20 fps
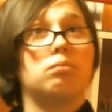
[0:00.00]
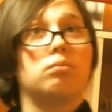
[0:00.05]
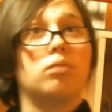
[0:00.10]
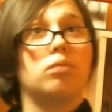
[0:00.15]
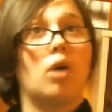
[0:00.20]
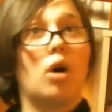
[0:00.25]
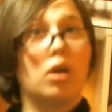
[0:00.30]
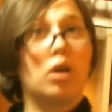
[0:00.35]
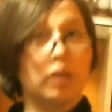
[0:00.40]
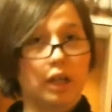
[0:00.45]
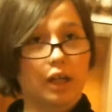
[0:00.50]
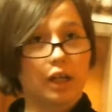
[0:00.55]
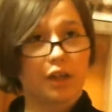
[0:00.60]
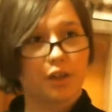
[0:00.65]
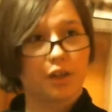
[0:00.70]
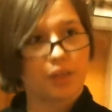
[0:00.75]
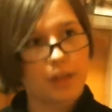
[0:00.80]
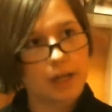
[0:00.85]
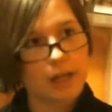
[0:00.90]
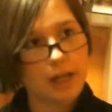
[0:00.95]
other
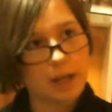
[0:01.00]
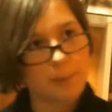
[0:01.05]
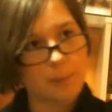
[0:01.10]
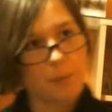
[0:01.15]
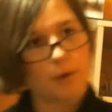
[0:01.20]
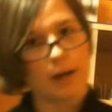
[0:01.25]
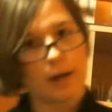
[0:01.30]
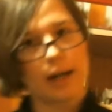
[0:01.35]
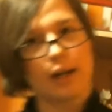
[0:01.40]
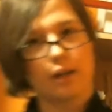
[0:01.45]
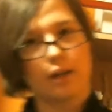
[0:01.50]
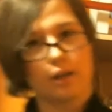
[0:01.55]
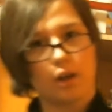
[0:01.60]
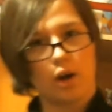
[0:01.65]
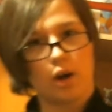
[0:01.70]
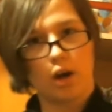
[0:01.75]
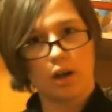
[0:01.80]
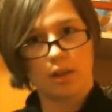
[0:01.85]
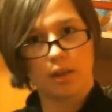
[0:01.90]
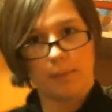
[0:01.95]
thing I'd point out
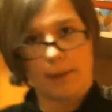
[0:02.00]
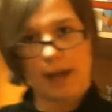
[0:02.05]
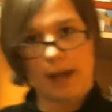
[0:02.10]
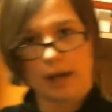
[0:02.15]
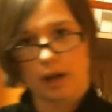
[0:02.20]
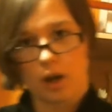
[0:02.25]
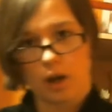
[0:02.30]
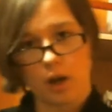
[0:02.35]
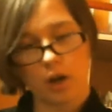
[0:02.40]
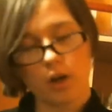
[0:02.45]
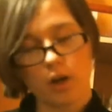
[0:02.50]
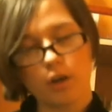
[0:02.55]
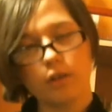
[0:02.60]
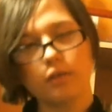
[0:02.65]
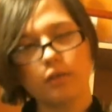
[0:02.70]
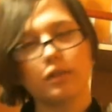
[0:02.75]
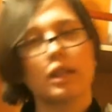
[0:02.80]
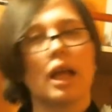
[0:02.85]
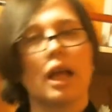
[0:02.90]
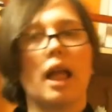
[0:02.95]
are the back
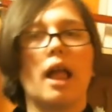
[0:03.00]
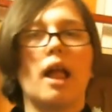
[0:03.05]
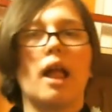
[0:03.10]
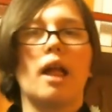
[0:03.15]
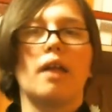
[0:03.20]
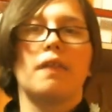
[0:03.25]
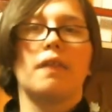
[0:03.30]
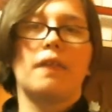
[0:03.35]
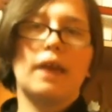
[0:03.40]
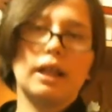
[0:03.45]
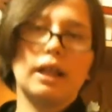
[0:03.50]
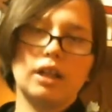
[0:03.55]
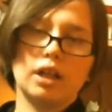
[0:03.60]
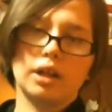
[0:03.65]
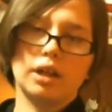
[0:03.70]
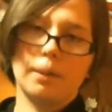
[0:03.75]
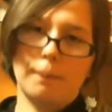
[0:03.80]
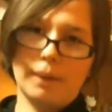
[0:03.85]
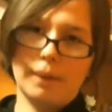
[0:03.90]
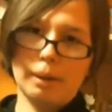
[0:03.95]
hooves. They look
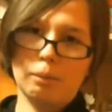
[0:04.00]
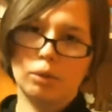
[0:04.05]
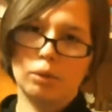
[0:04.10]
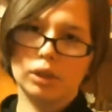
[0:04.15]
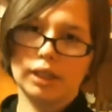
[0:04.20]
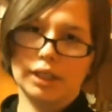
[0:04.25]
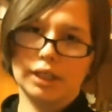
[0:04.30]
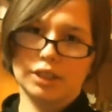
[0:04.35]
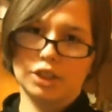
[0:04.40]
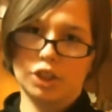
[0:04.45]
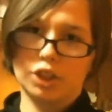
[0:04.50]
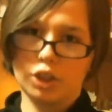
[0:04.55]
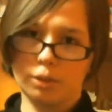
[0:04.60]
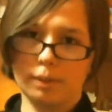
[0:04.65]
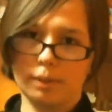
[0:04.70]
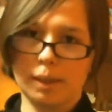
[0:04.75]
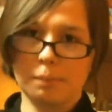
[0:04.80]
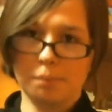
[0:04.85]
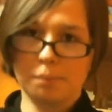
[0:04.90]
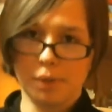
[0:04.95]
a bit more like
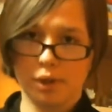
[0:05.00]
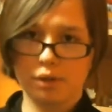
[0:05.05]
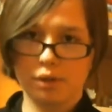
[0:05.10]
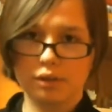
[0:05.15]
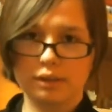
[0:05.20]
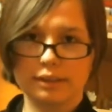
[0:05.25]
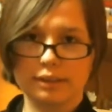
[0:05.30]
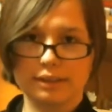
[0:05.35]
human boots